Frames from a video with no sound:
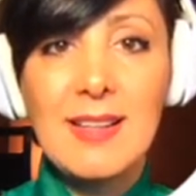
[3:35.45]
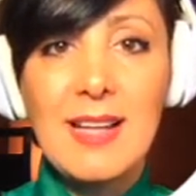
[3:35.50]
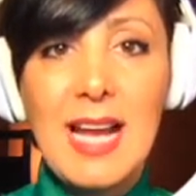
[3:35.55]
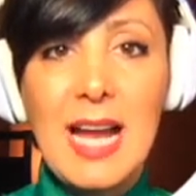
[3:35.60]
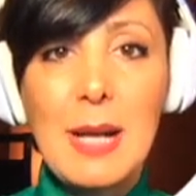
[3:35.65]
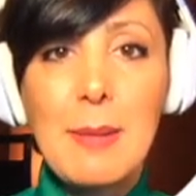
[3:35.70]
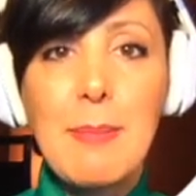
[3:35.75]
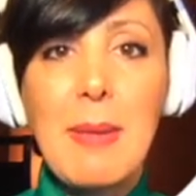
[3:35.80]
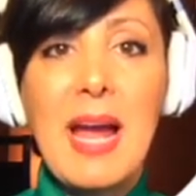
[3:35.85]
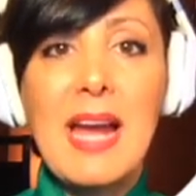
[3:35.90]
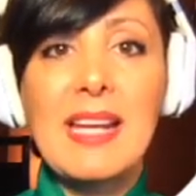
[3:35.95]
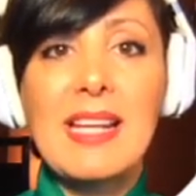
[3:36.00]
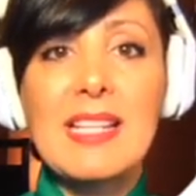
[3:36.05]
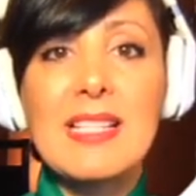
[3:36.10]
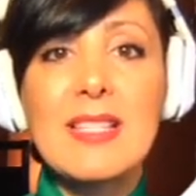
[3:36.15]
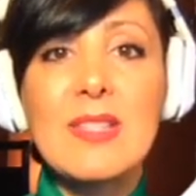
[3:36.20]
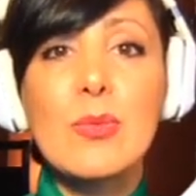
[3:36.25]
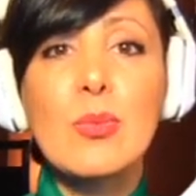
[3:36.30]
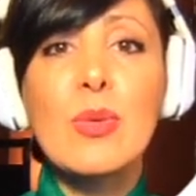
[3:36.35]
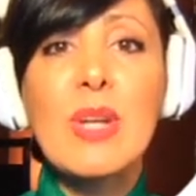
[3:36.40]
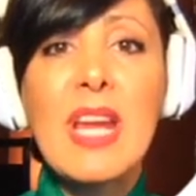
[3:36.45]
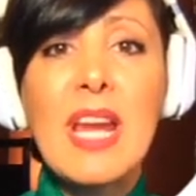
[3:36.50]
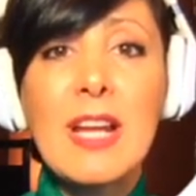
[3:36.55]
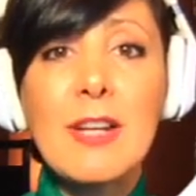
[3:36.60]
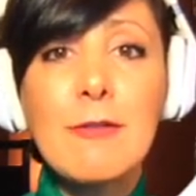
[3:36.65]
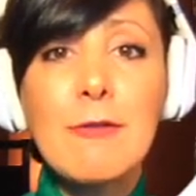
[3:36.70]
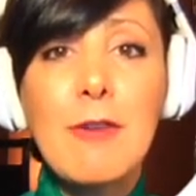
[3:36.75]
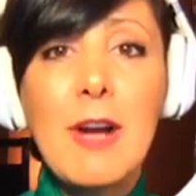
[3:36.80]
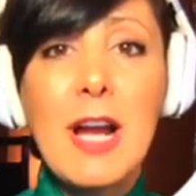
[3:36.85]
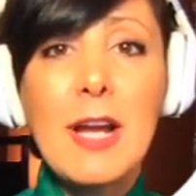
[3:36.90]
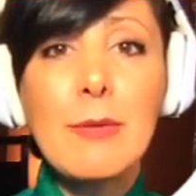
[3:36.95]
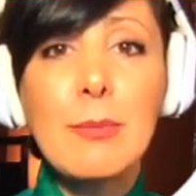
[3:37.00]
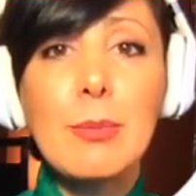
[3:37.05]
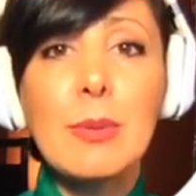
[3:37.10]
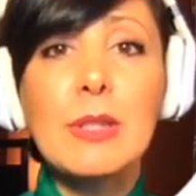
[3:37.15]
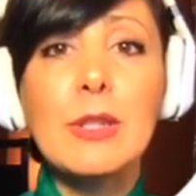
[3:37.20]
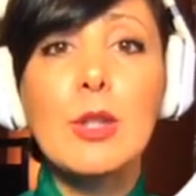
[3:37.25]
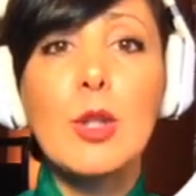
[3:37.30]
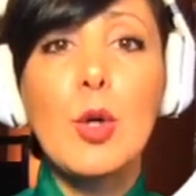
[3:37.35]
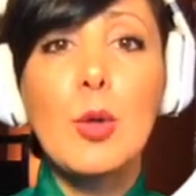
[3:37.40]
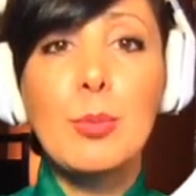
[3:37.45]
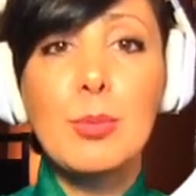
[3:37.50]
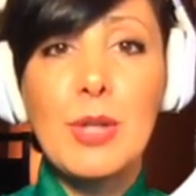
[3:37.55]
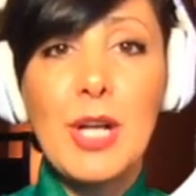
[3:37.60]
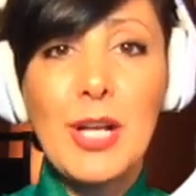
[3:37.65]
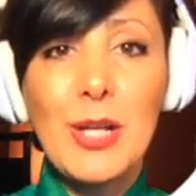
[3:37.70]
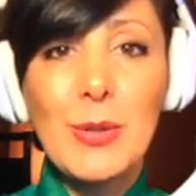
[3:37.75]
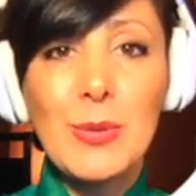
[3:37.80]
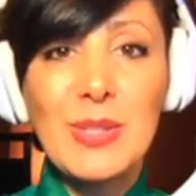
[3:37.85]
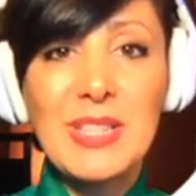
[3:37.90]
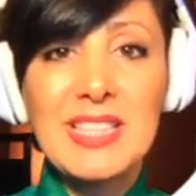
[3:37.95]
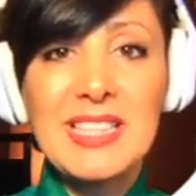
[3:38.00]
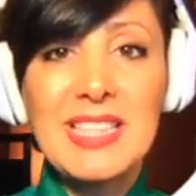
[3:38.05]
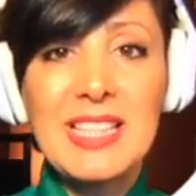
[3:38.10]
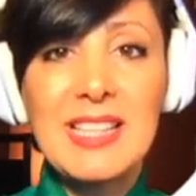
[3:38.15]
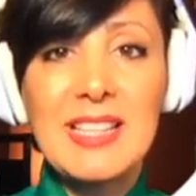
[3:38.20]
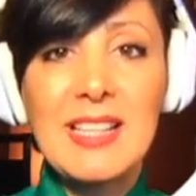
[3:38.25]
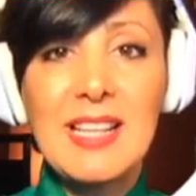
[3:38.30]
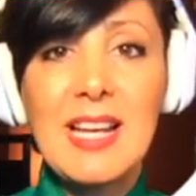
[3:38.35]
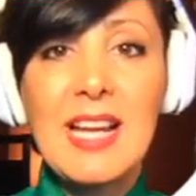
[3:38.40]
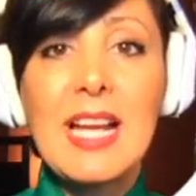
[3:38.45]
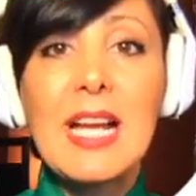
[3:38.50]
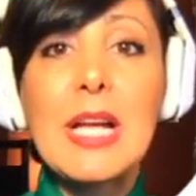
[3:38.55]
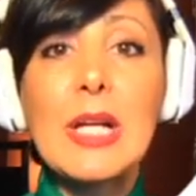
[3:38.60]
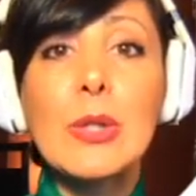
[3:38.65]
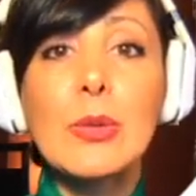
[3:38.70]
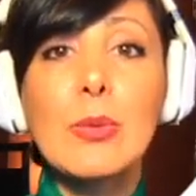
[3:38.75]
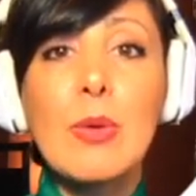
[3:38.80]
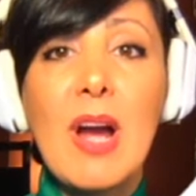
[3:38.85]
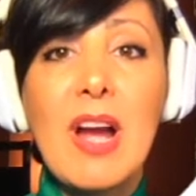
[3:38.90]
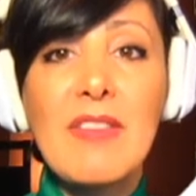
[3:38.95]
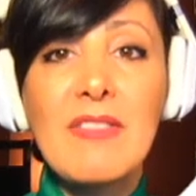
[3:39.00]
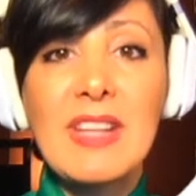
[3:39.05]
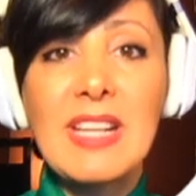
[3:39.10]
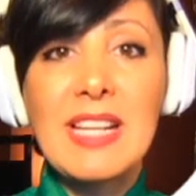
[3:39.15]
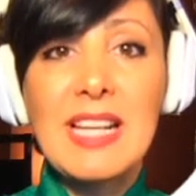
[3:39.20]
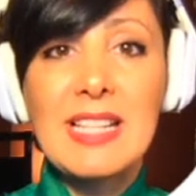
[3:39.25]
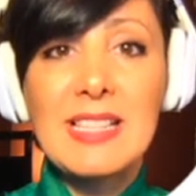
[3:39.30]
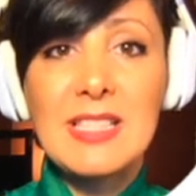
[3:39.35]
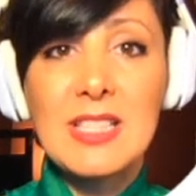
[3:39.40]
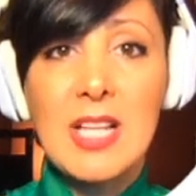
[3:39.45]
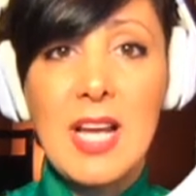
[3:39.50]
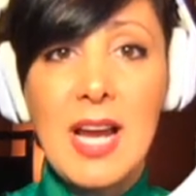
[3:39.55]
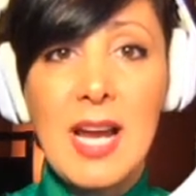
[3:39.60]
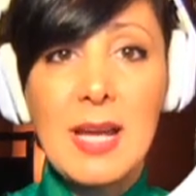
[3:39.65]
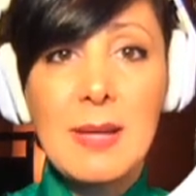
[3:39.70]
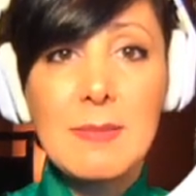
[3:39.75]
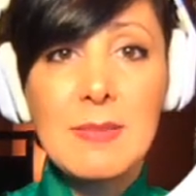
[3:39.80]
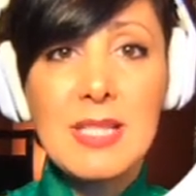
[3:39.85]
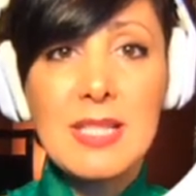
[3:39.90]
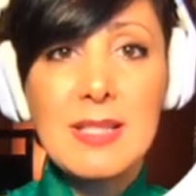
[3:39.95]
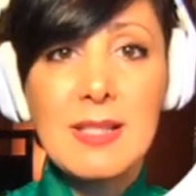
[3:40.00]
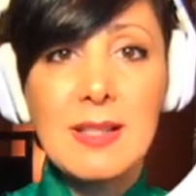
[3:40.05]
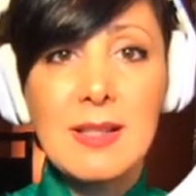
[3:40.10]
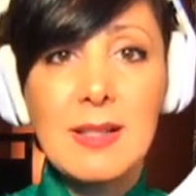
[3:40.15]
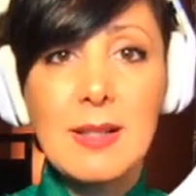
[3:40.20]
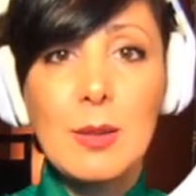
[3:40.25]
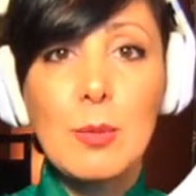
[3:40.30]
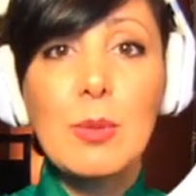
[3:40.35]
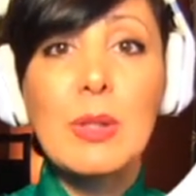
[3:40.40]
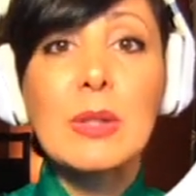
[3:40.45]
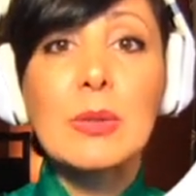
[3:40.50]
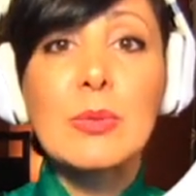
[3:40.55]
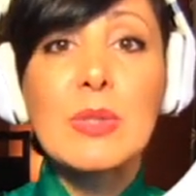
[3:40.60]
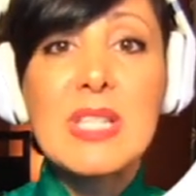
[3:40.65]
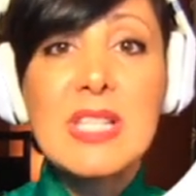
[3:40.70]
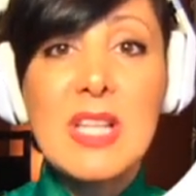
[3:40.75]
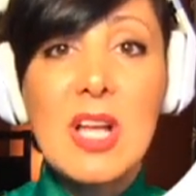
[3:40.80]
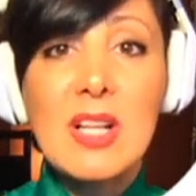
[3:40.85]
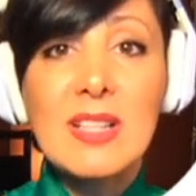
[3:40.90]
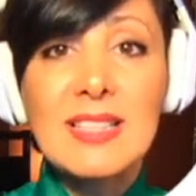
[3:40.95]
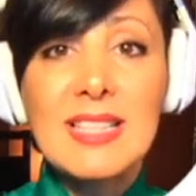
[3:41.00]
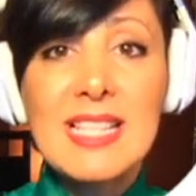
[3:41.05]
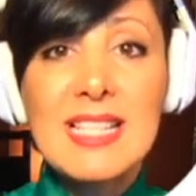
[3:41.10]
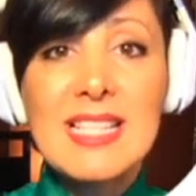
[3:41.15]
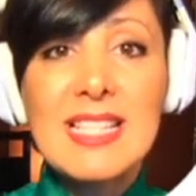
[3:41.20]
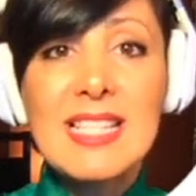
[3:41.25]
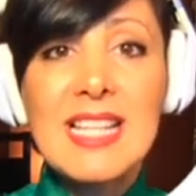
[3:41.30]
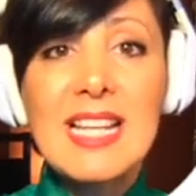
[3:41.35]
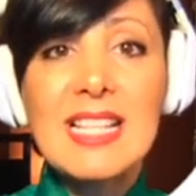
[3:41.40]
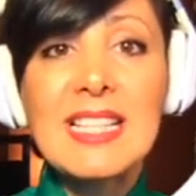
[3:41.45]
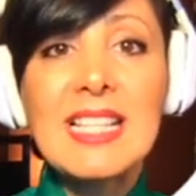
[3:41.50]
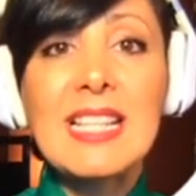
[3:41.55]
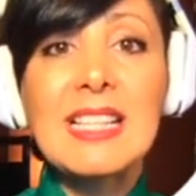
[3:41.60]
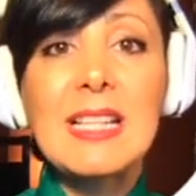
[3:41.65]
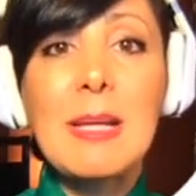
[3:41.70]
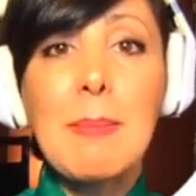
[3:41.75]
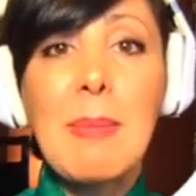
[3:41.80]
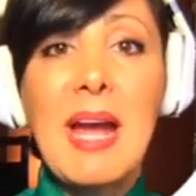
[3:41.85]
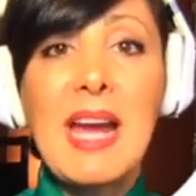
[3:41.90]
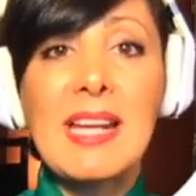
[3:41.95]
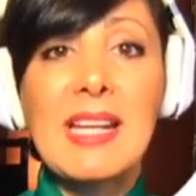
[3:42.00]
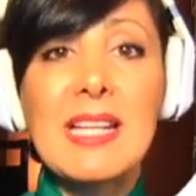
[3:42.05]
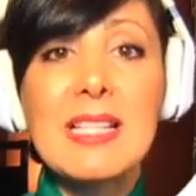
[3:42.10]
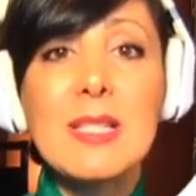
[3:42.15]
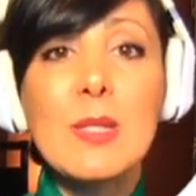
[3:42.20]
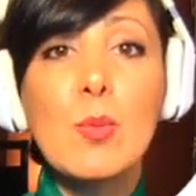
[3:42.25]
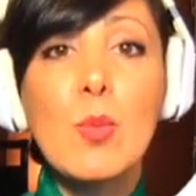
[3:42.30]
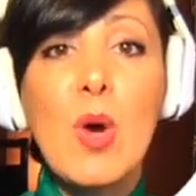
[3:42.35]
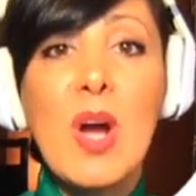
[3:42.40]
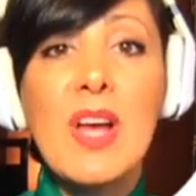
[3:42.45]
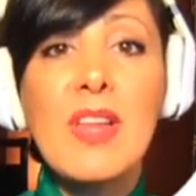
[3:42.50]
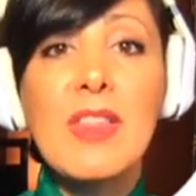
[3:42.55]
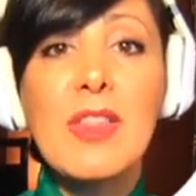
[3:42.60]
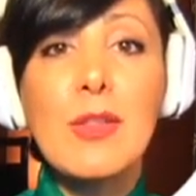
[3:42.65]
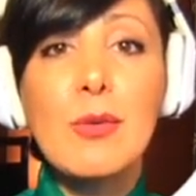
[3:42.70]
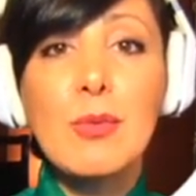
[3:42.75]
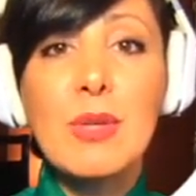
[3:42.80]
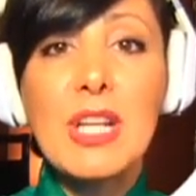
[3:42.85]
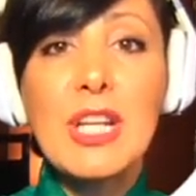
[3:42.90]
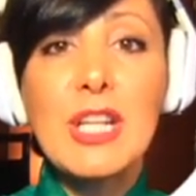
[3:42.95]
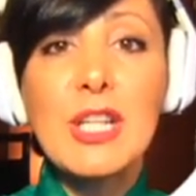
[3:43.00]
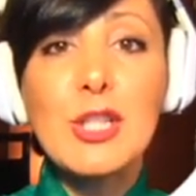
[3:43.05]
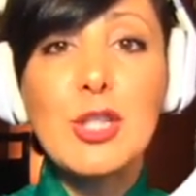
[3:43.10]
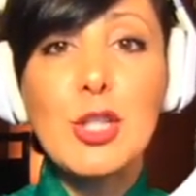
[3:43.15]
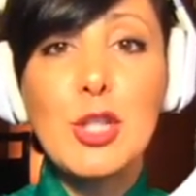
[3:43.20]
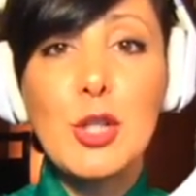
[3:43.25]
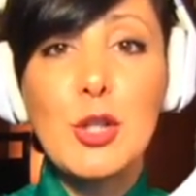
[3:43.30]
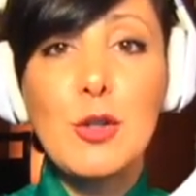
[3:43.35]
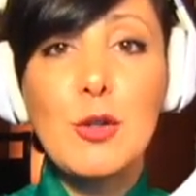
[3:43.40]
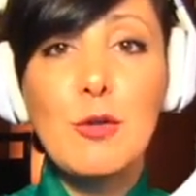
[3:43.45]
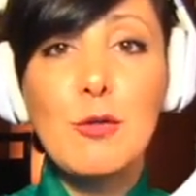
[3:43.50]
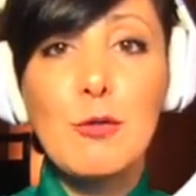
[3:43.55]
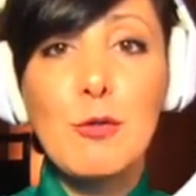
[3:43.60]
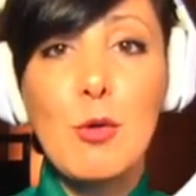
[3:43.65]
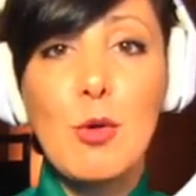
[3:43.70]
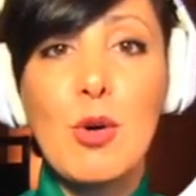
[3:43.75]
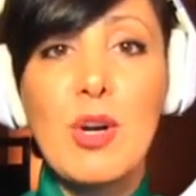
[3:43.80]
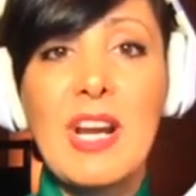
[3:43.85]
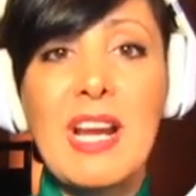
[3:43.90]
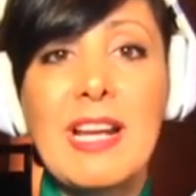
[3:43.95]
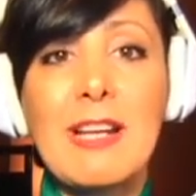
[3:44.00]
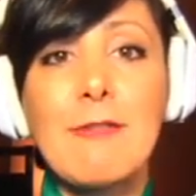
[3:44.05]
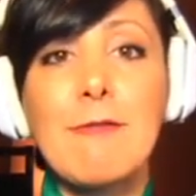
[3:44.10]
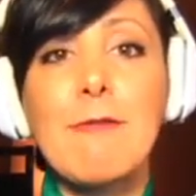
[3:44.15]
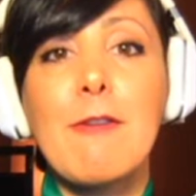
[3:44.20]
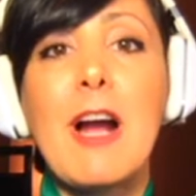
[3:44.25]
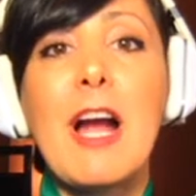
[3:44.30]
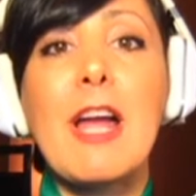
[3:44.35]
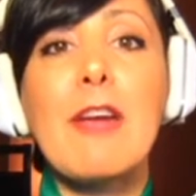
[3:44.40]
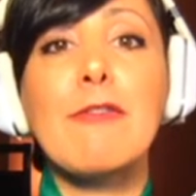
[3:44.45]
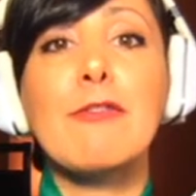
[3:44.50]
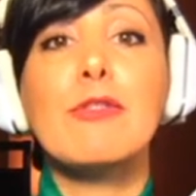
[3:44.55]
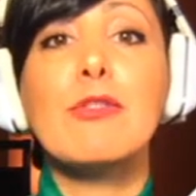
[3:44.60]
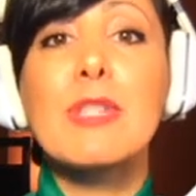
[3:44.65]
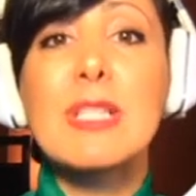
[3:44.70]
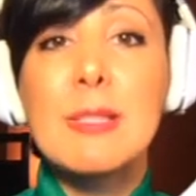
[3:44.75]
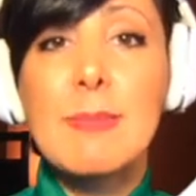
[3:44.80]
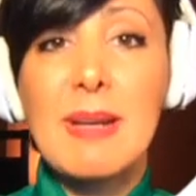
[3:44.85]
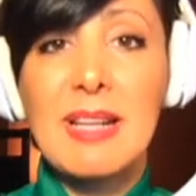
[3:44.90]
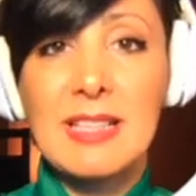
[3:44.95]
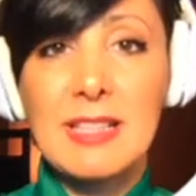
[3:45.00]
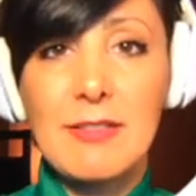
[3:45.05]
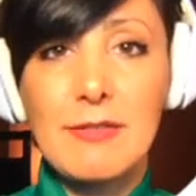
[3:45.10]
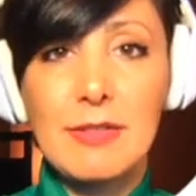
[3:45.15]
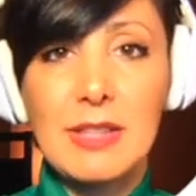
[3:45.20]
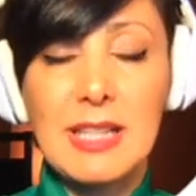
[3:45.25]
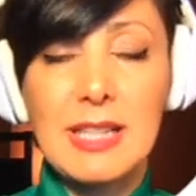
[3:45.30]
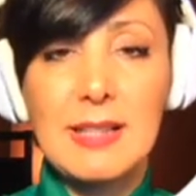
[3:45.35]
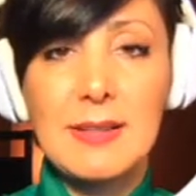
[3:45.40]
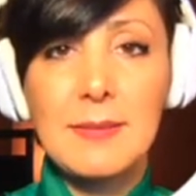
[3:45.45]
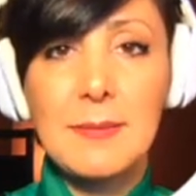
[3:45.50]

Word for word: and packets 3 and 5 with low priority arriving at times will result in sending the packets 1, 3, 2, 4, and 5 respectively.